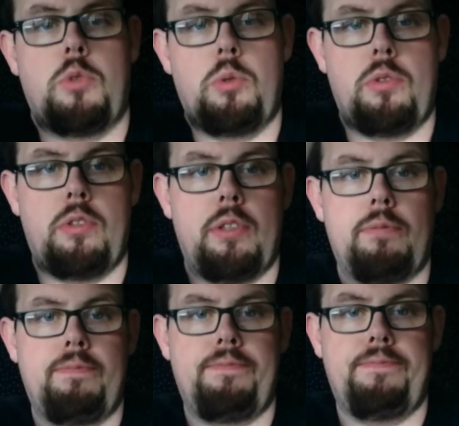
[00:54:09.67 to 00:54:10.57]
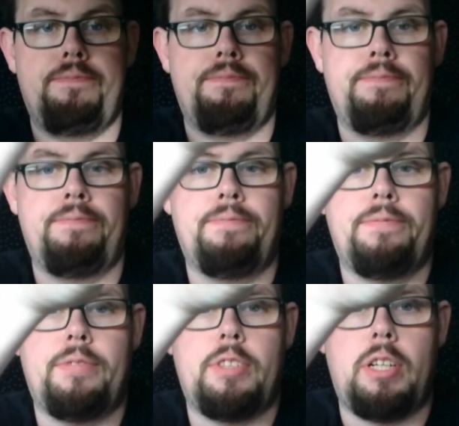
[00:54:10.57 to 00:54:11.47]
Oh, hold on.
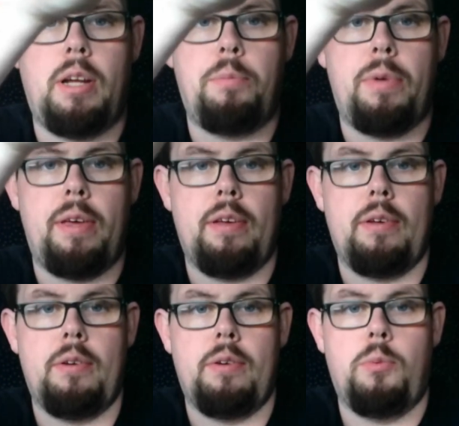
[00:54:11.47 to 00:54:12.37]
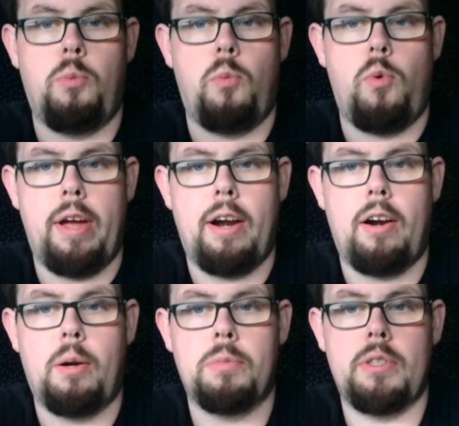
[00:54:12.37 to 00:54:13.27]
Sorry, mate. White
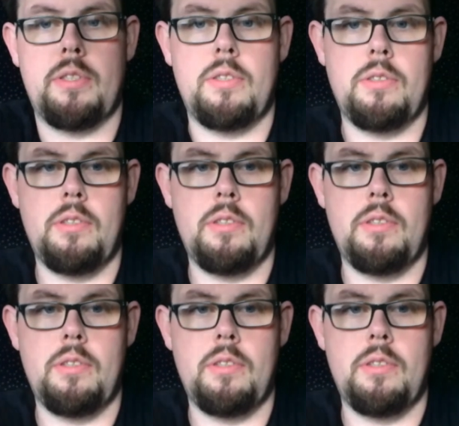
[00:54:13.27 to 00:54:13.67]
arms.